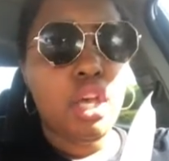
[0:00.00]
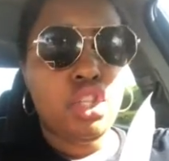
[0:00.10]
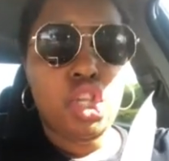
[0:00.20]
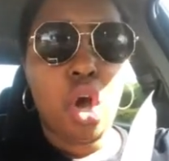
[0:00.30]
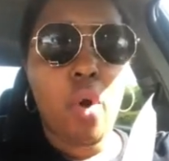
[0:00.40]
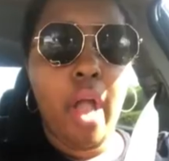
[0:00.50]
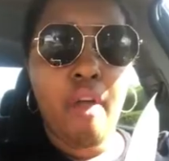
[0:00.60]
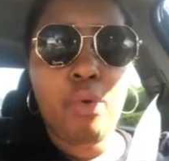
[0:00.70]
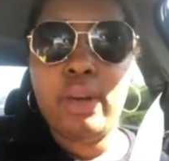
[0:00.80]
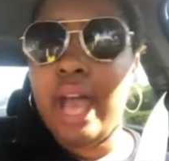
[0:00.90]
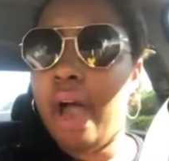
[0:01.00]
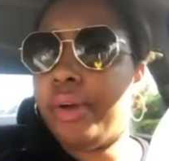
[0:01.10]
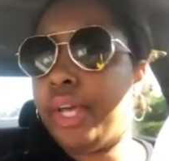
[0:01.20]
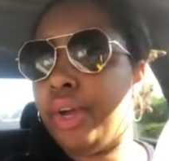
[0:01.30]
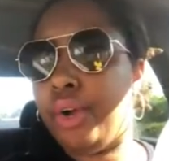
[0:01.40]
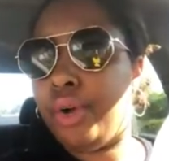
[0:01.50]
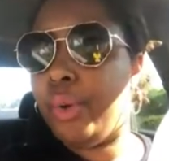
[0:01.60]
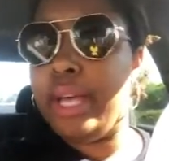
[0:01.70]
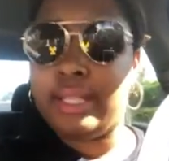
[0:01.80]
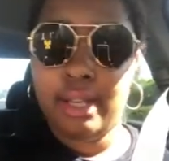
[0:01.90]
So everyone out here
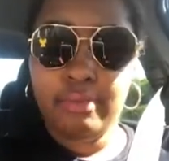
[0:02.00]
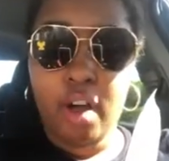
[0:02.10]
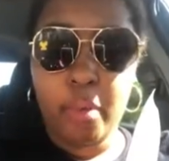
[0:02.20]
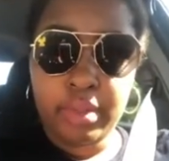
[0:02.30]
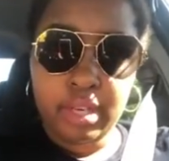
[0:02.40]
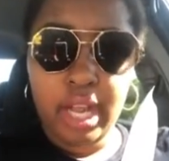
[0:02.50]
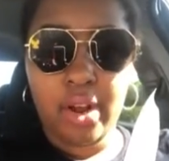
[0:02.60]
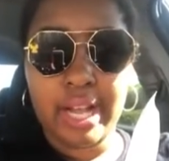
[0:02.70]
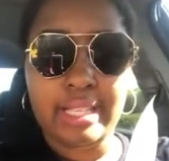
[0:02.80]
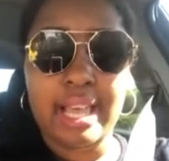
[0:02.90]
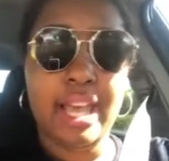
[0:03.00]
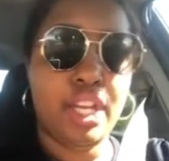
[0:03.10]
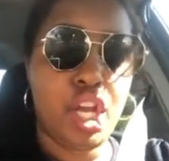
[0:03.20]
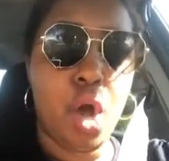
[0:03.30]
who is involved with an Aries, and